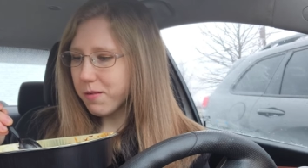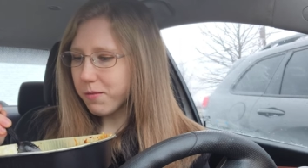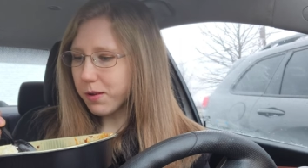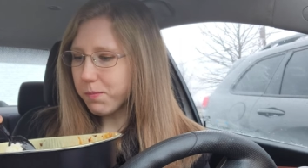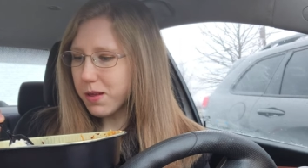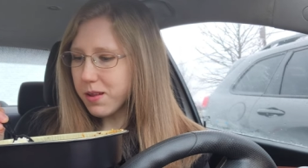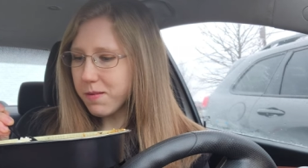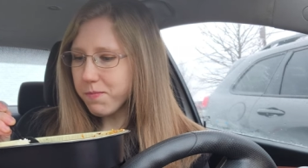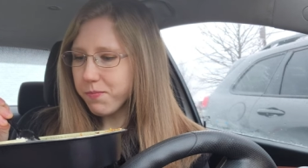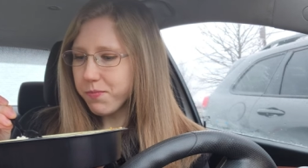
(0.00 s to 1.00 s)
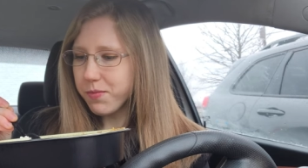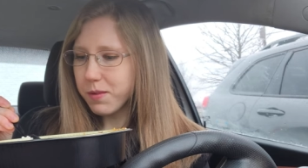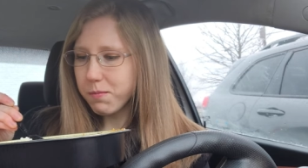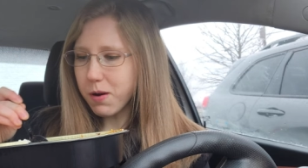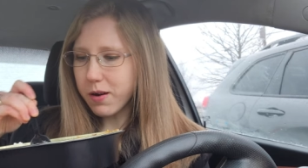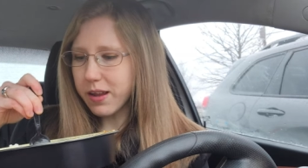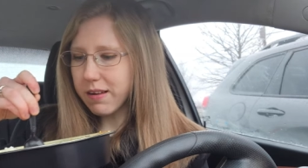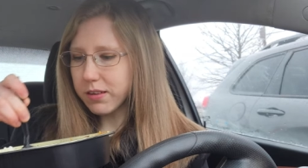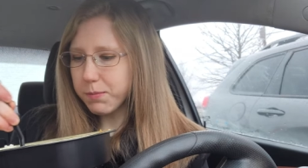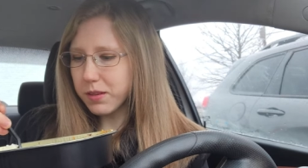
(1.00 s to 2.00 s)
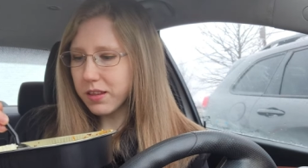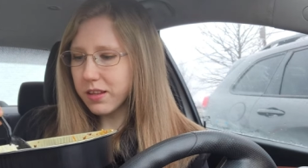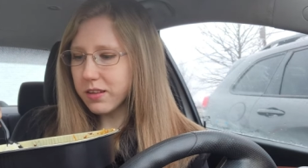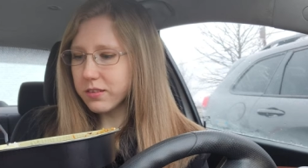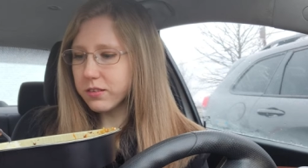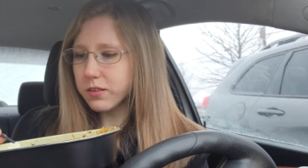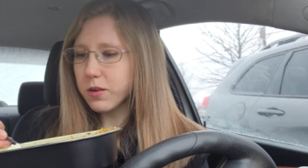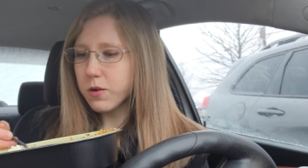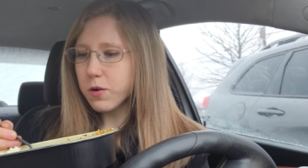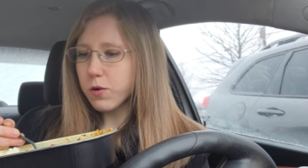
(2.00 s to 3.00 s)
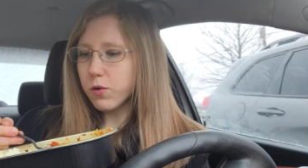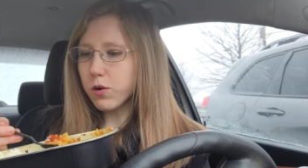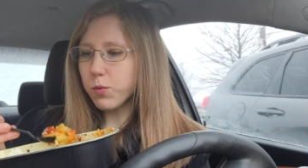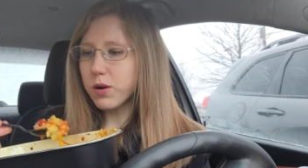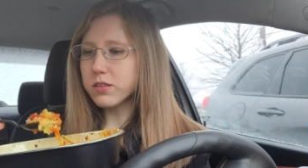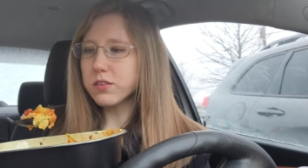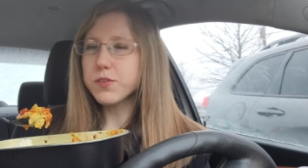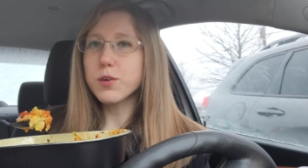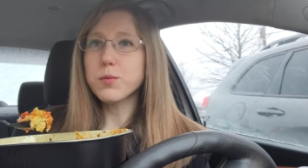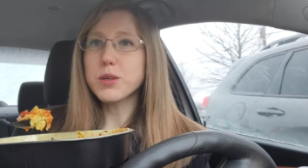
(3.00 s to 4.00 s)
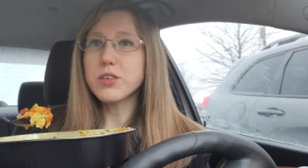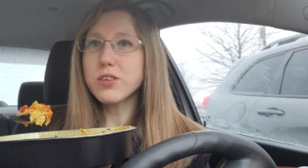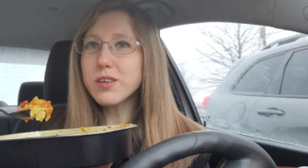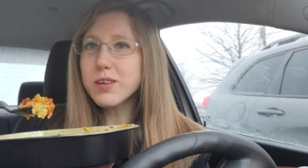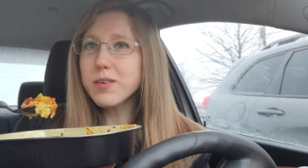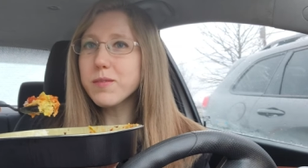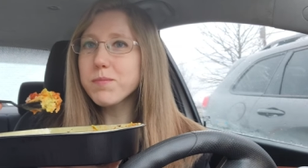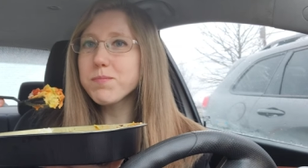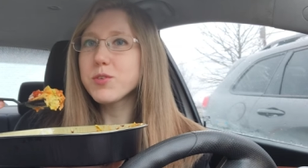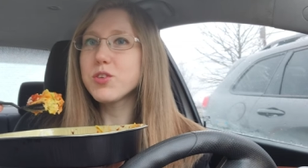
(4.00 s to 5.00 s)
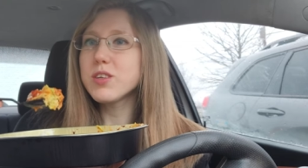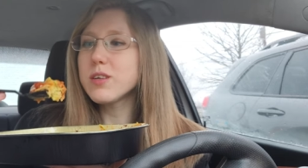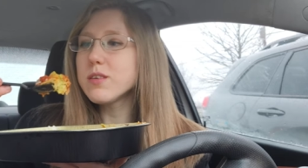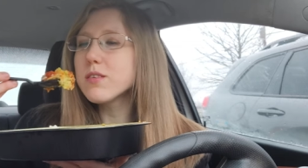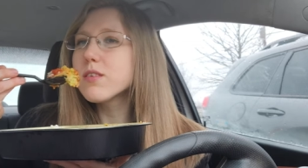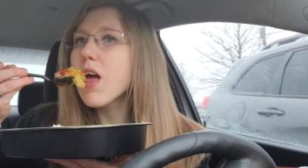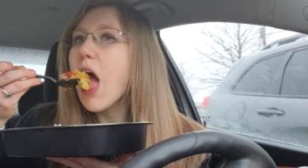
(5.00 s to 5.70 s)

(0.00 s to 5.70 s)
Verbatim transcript: With me, probably have to be these or ones filled with chicken, cheese.